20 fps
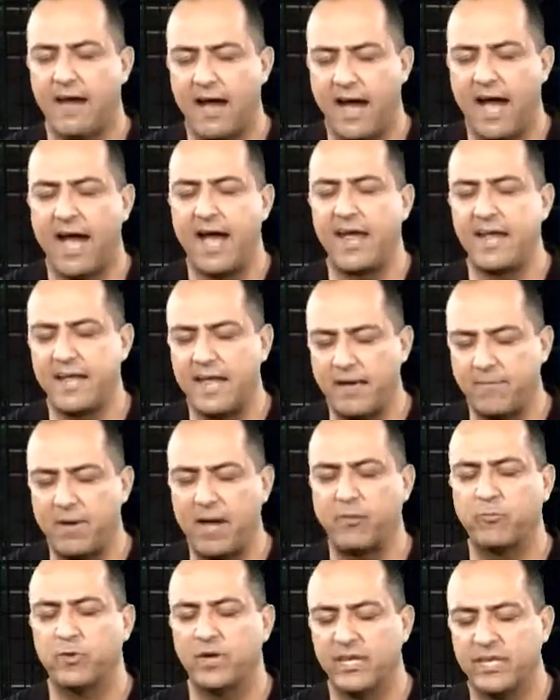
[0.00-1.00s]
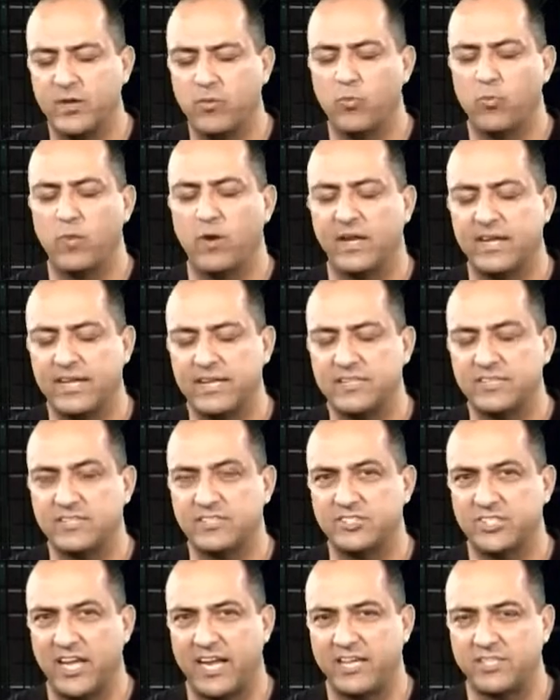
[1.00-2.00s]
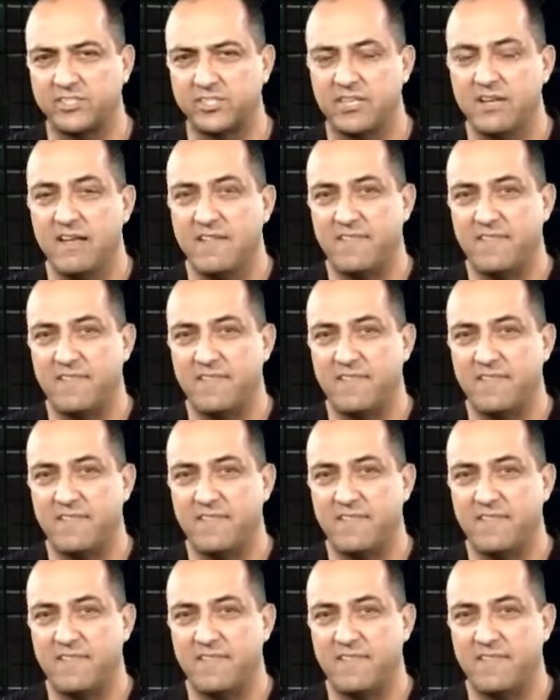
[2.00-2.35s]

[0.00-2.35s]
am I really willing to change?